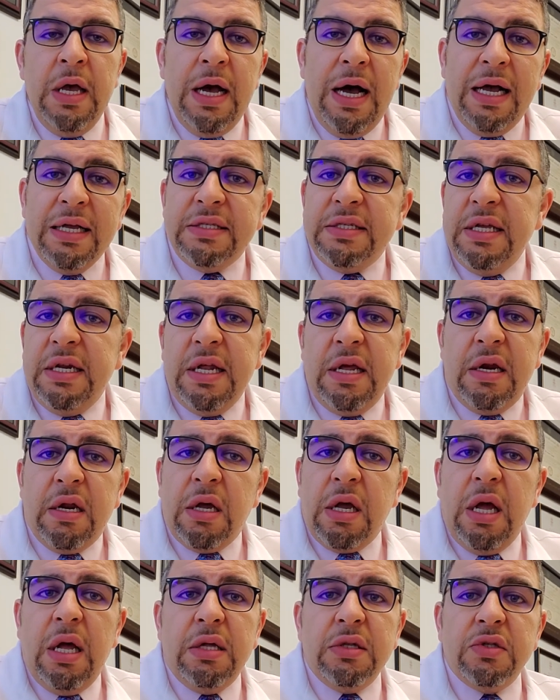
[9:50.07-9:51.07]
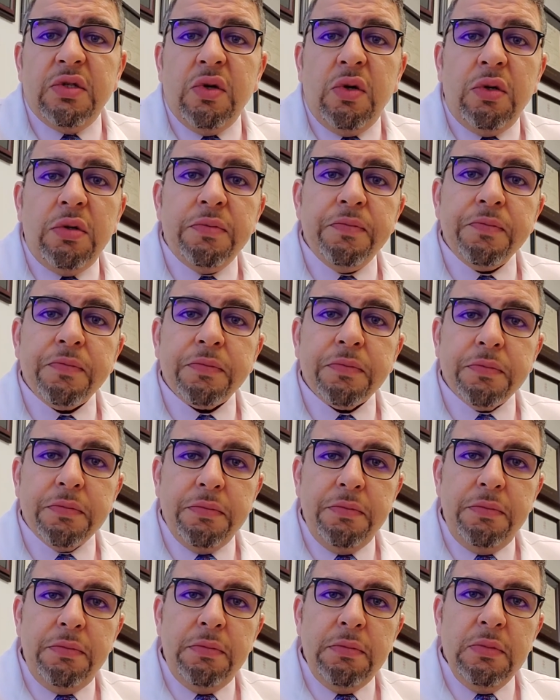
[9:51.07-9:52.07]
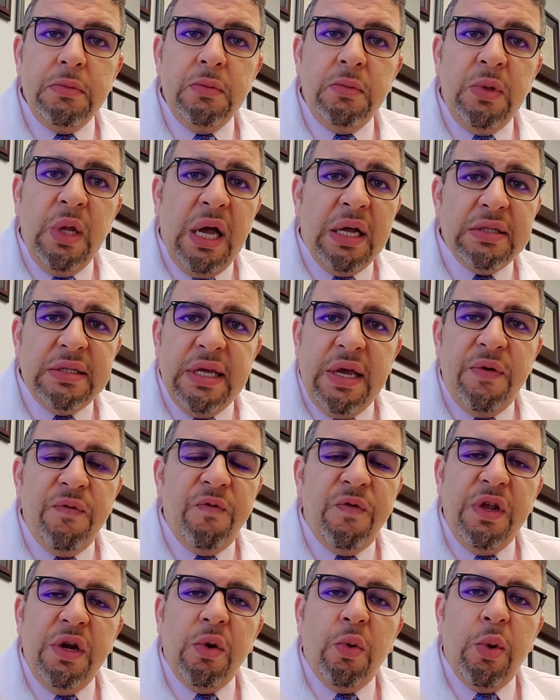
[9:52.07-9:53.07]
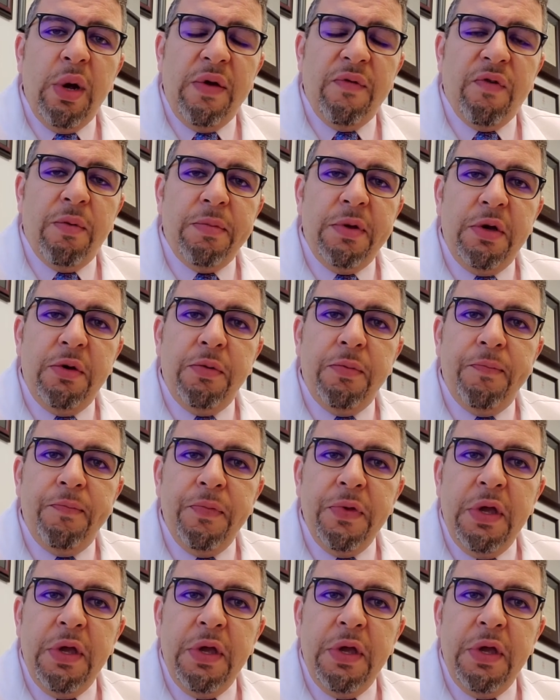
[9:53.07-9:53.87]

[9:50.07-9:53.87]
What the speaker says: I sit at a console, not 10 feet away from you,